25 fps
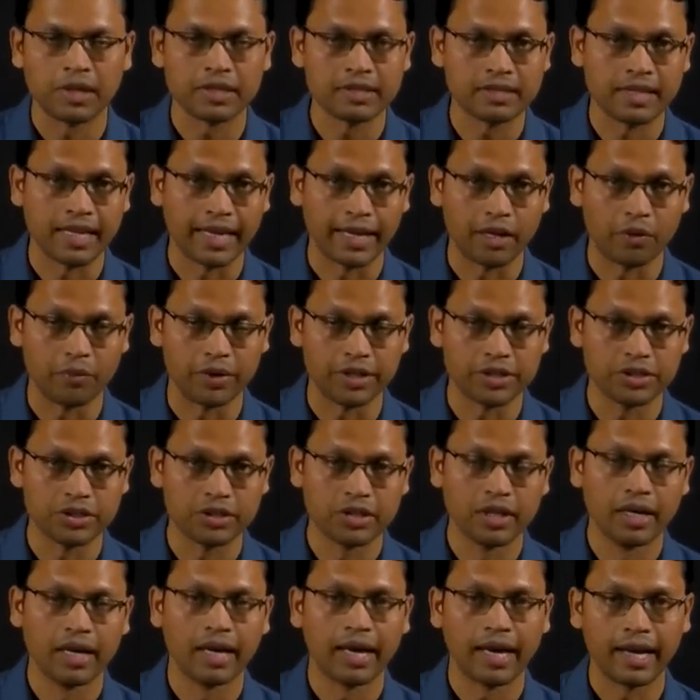language
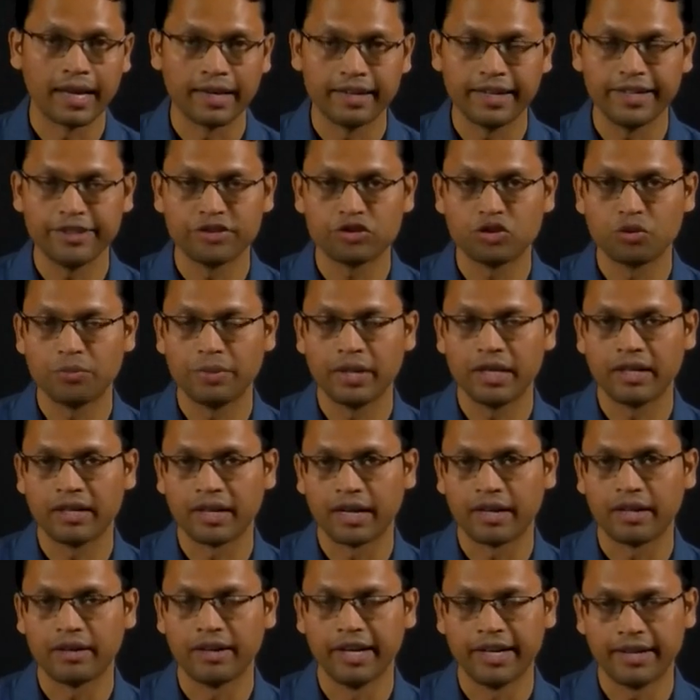and needs to be
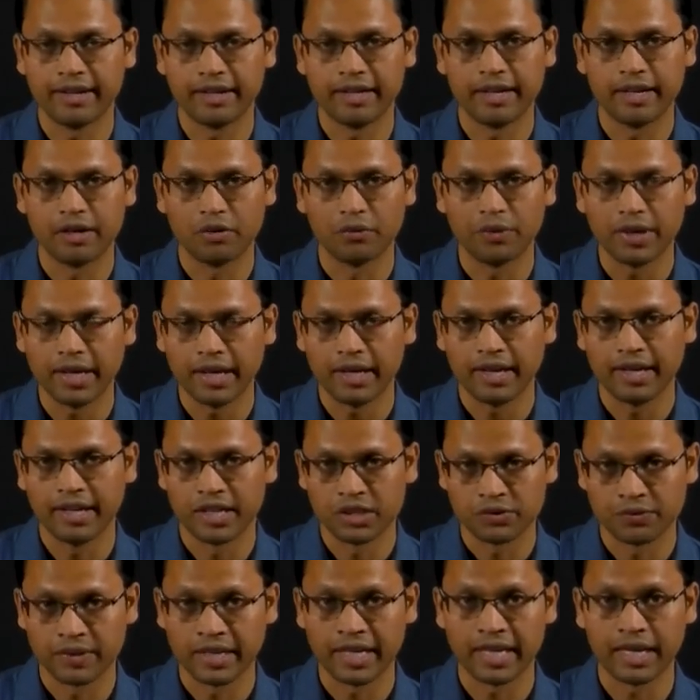written in a way it
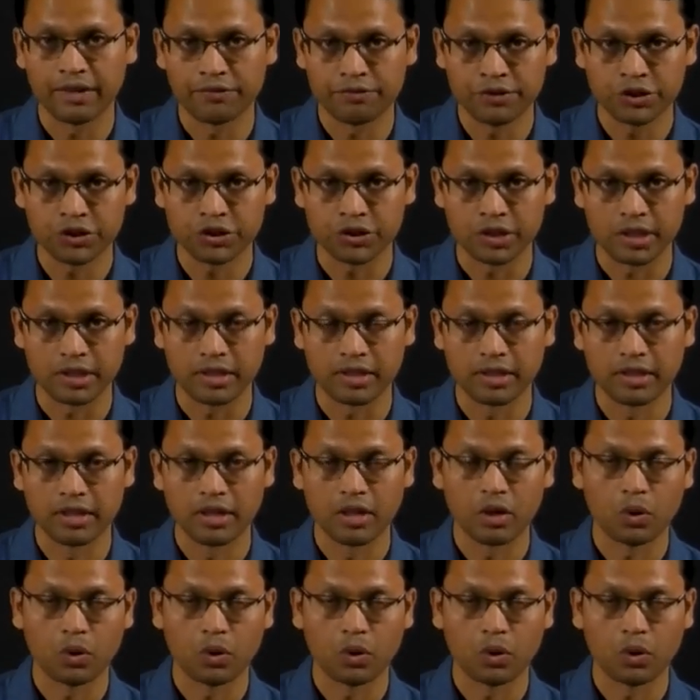is very efficient.